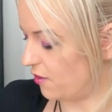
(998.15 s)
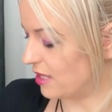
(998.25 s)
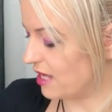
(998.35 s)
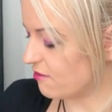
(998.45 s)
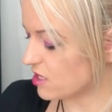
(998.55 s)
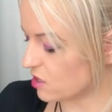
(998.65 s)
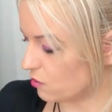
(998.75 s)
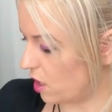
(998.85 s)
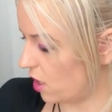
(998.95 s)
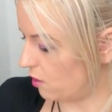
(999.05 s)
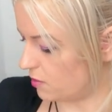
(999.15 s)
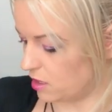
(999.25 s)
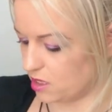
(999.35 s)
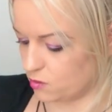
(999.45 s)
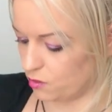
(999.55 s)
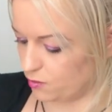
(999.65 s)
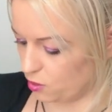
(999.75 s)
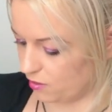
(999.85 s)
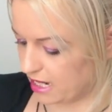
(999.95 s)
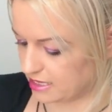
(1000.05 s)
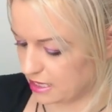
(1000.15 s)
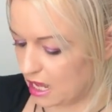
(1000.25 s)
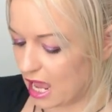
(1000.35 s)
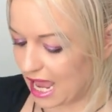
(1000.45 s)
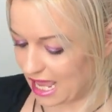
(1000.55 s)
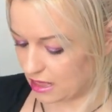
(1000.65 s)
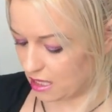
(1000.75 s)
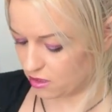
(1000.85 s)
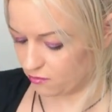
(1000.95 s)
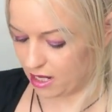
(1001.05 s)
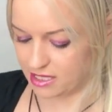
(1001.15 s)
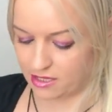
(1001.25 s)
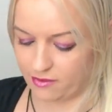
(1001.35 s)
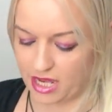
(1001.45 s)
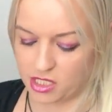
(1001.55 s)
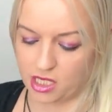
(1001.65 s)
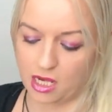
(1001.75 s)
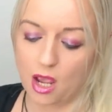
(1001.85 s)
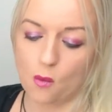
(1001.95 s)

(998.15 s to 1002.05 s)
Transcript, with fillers: and there is still hope that this will progress in the right direction.